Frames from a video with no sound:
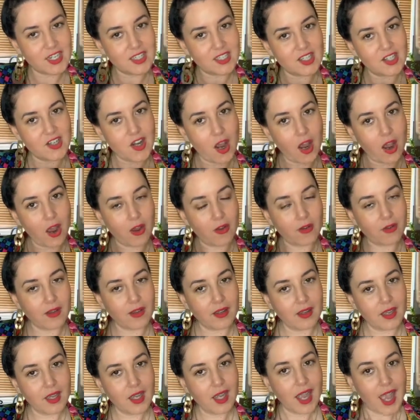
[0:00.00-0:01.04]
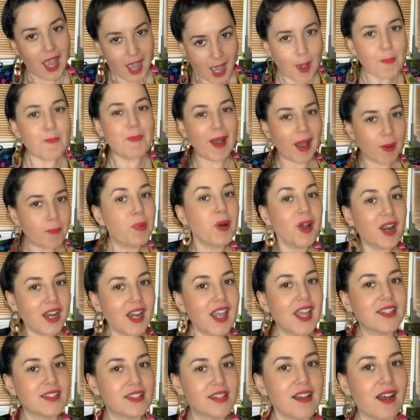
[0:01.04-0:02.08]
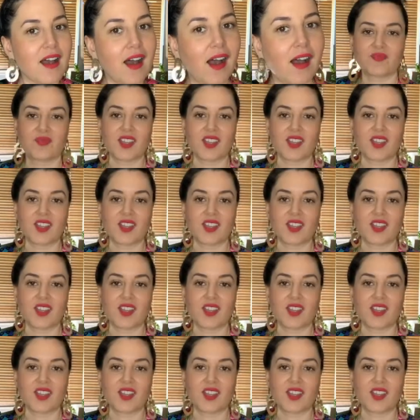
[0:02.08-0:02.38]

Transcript: to know about polenta.